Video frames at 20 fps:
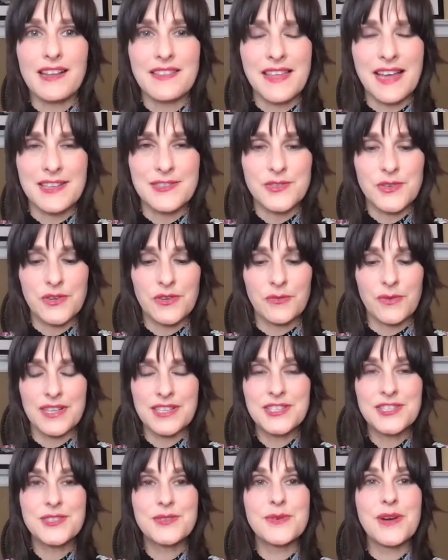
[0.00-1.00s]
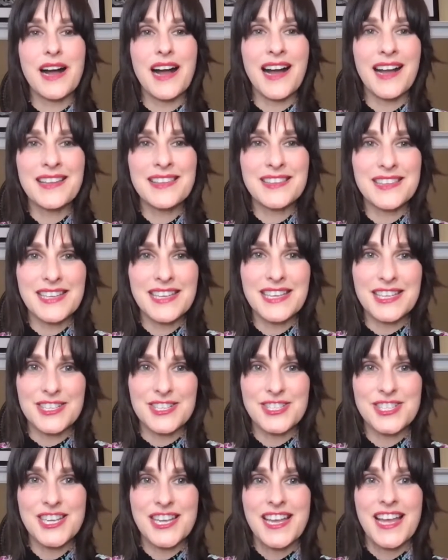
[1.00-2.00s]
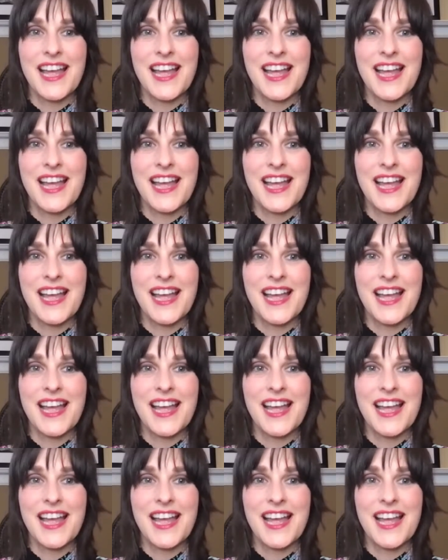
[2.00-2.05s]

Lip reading: that door, once you unleash